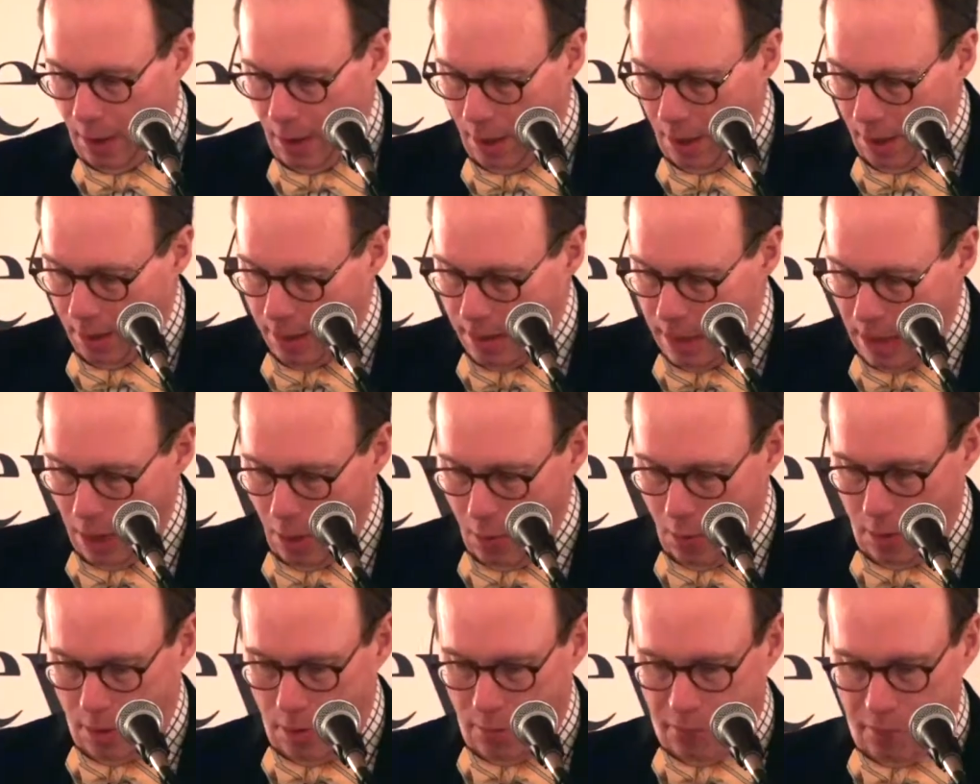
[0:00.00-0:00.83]

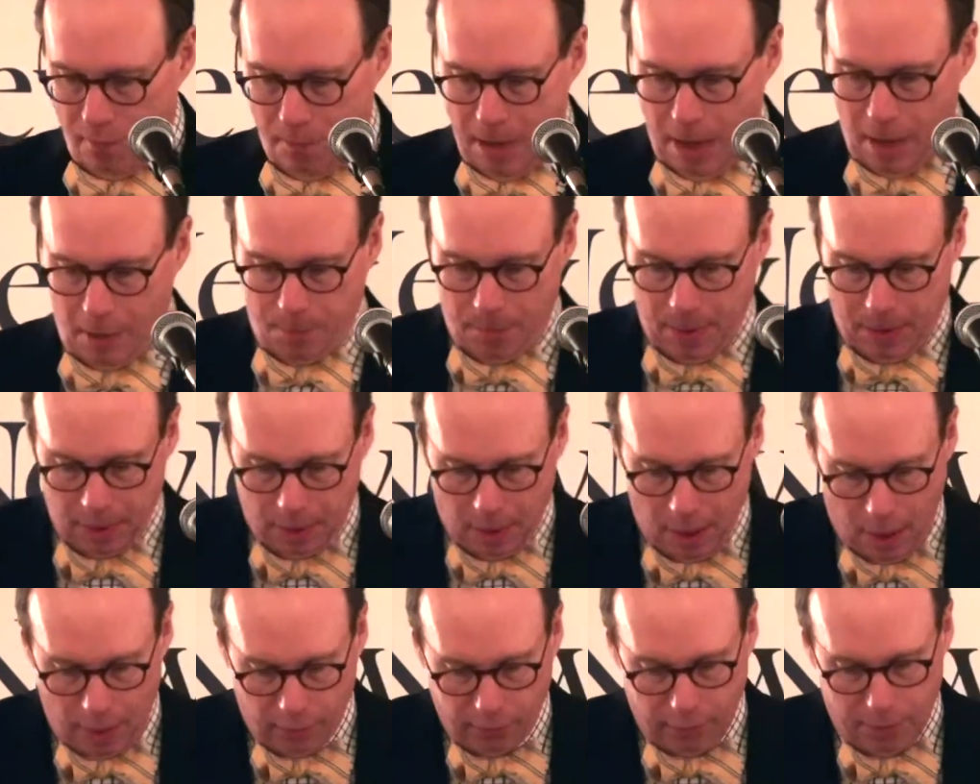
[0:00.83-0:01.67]
narrative about
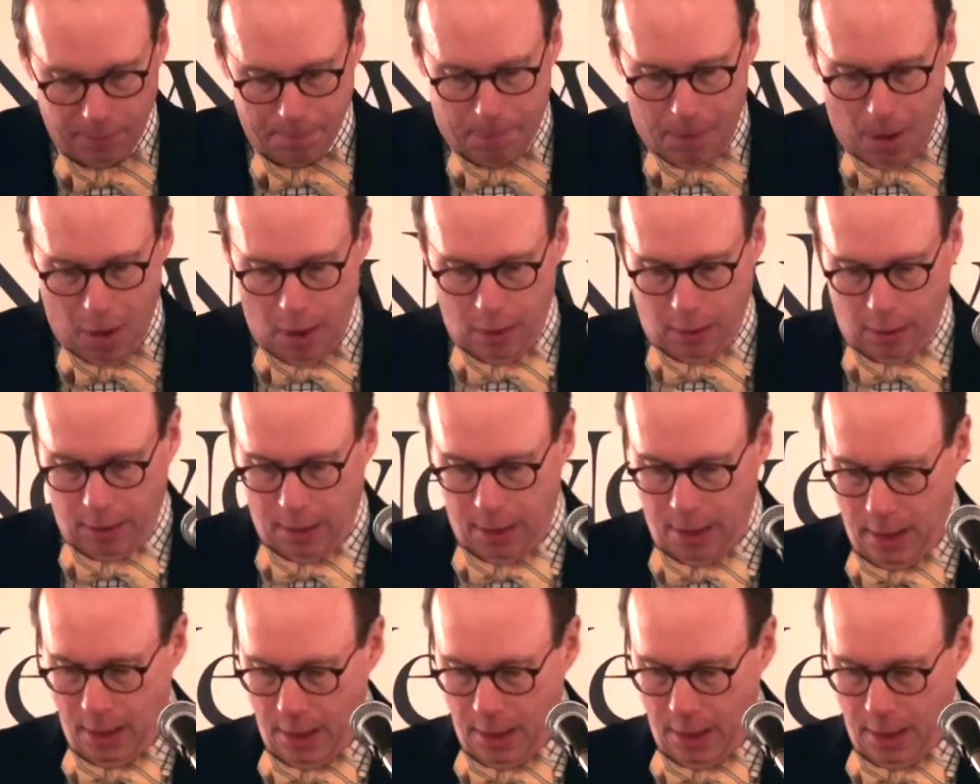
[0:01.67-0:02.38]
Benghazi, and partly